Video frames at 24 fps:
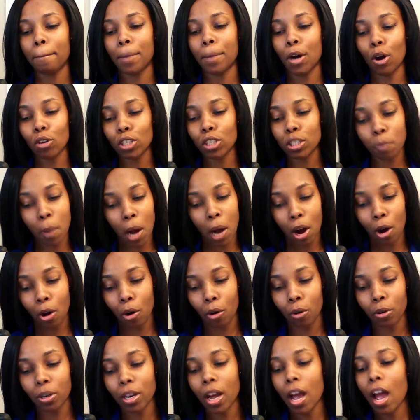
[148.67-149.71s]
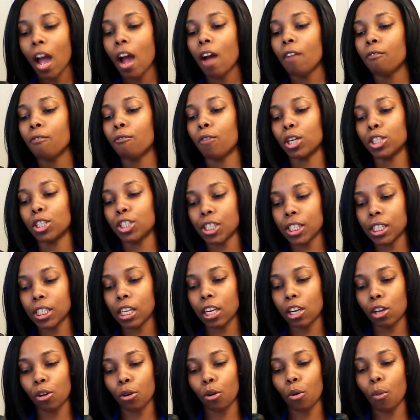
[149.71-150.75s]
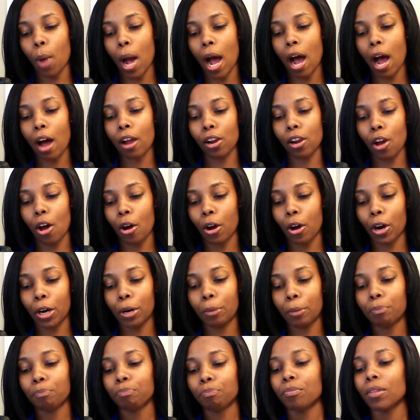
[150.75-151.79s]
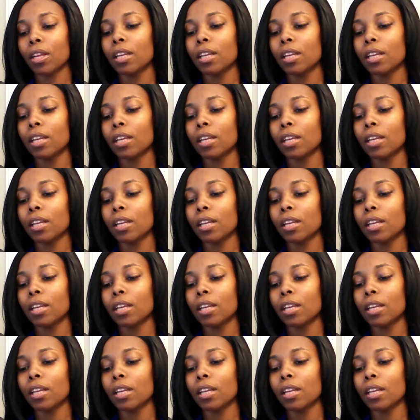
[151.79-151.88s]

postponed for just a little while longer.